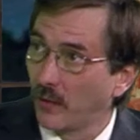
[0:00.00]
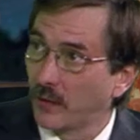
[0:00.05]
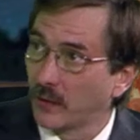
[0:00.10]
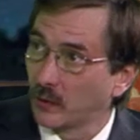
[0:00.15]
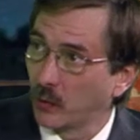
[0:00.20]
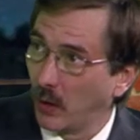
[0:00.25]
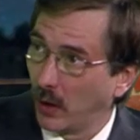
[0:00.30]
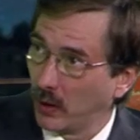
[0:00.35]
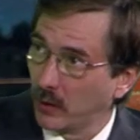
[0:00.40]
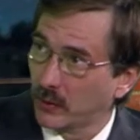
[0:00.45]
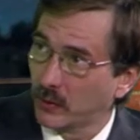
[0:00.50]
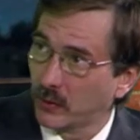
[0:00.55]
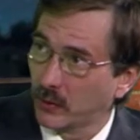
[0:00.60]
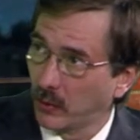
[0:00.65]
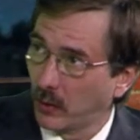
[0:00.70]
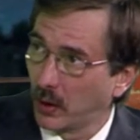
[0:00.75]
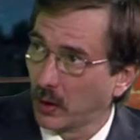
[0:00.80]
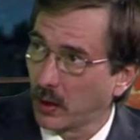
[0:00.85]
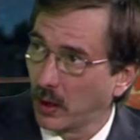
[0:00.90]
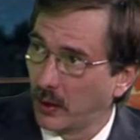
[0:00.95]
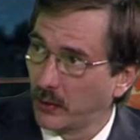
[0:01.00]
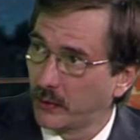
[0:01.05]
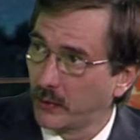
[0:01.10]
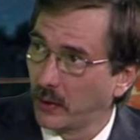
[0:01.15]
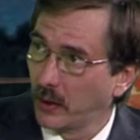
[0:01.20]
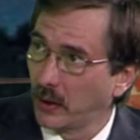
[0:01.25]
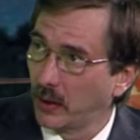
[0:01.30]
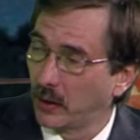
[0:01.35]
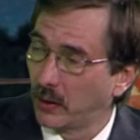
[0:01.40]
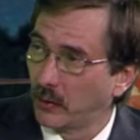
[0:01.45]
as well as to our
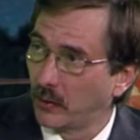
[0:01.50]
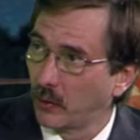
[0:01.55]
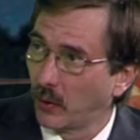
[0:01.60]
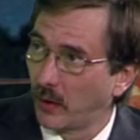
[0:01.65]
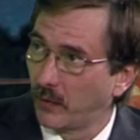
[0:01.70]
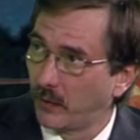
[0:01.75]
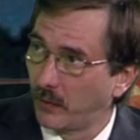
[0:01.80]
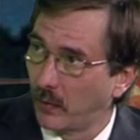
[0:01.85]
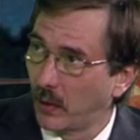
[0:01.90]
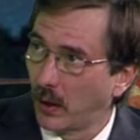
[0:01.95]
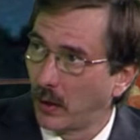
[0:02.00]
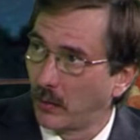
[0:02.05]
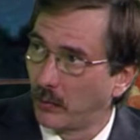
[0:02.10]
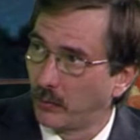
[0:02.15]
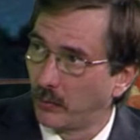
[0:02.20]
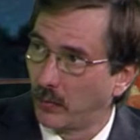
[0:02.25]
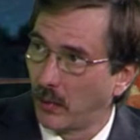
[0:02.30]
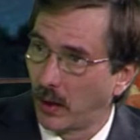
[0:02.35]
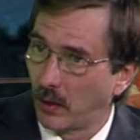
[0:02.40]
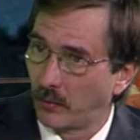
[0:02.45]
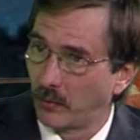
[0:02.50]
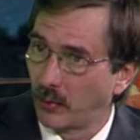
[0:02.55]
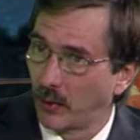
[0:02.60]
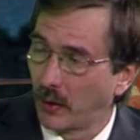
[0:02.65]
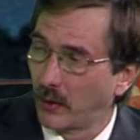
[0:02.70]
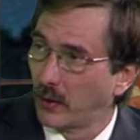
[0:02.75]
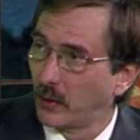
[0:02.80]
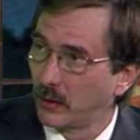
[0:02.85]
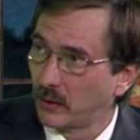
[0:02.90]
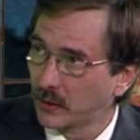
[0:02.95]
country and to our
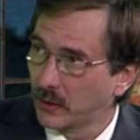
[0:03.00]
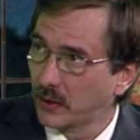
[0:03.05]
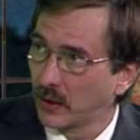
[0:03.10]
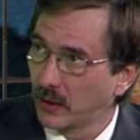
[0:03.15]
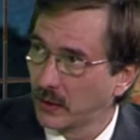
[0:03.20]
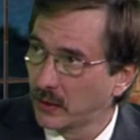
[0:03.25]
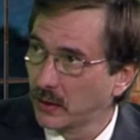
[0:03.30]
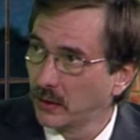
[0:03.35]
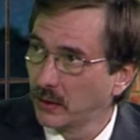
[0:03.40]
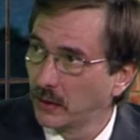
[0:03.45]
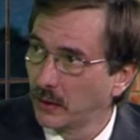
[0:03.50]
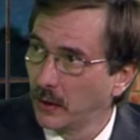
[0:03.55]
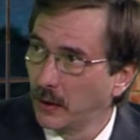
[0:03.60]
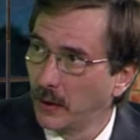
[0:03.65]
brother citizens.